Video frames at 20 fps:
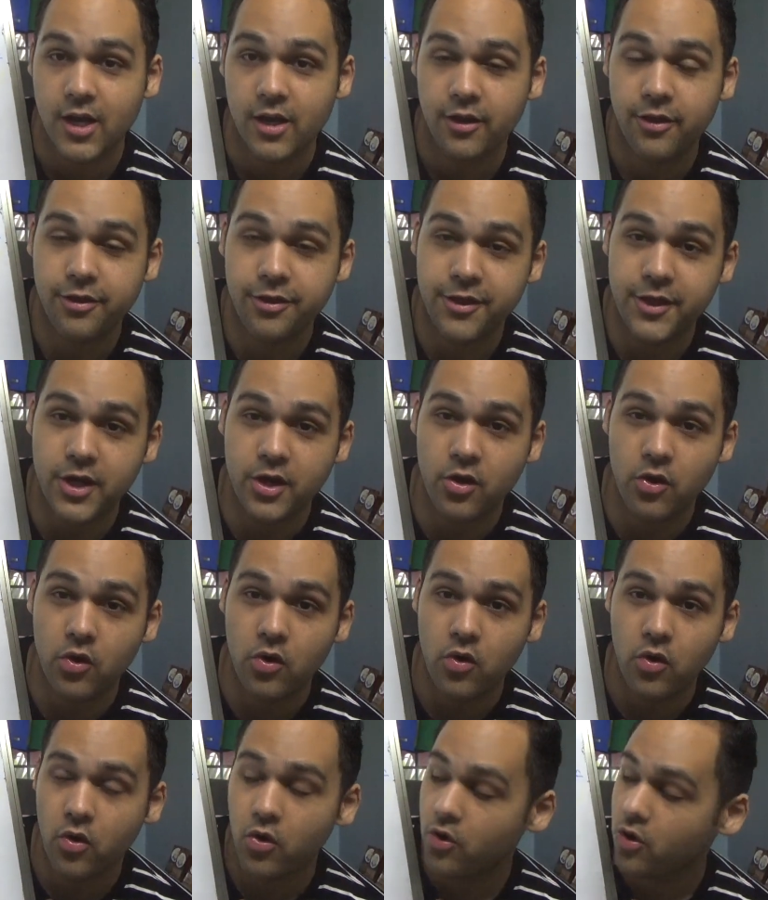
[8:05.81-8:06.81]

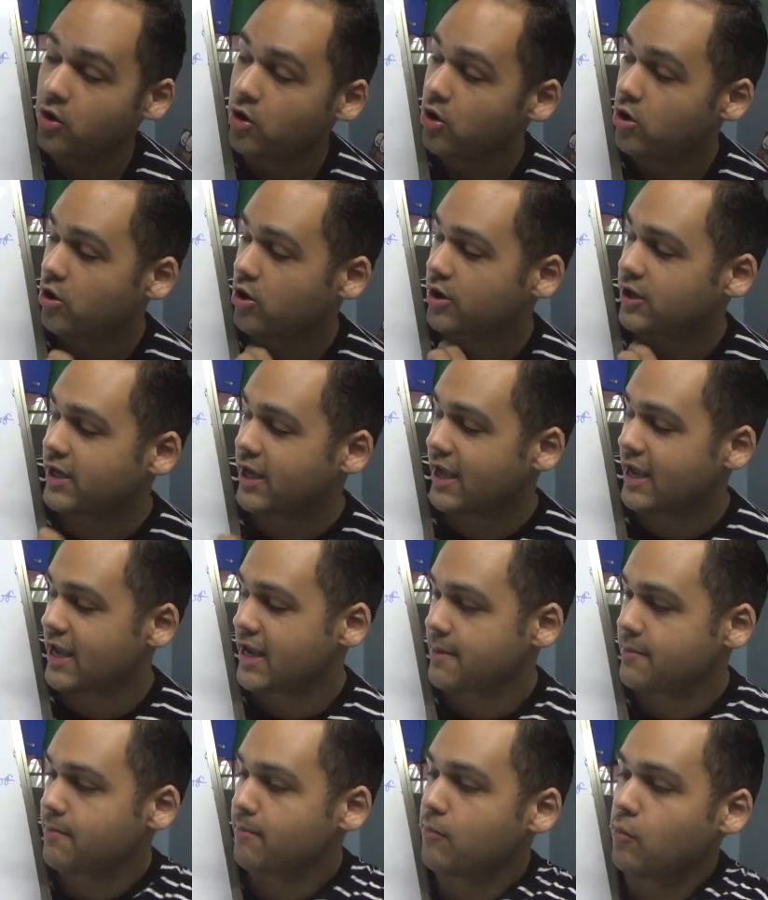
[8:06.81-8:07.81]
Theo
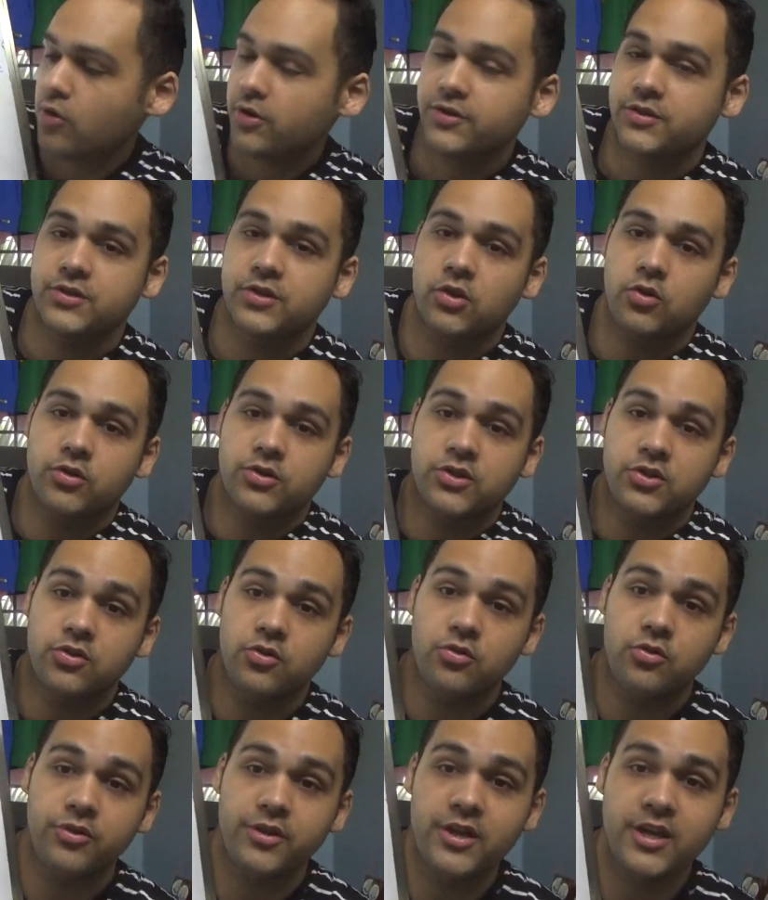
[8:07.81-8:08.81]
came more so
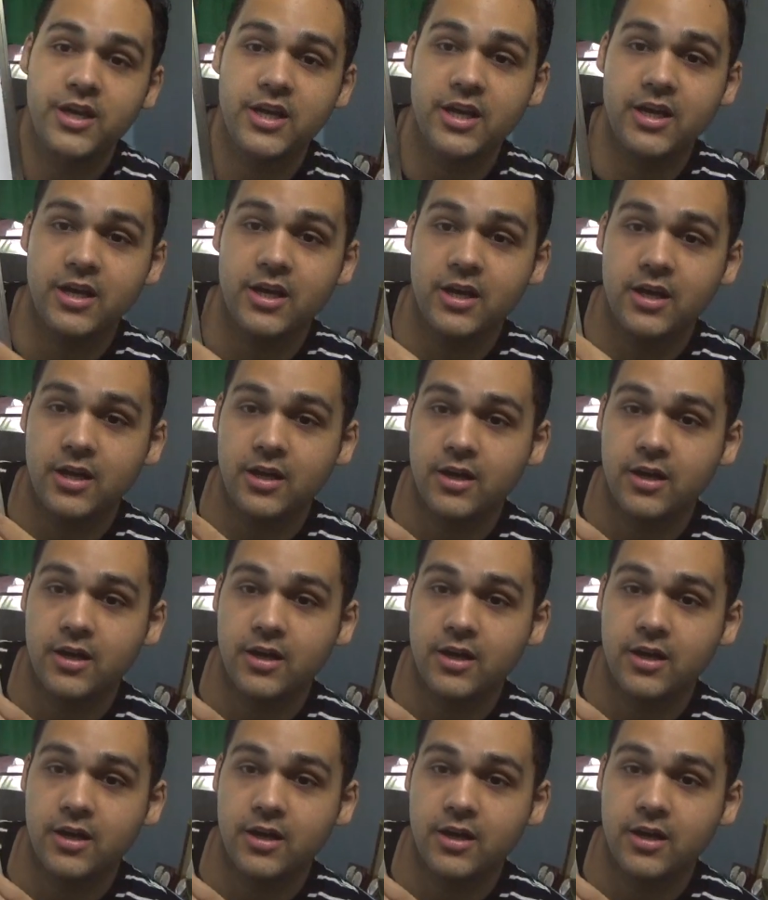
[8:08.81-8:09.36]
to the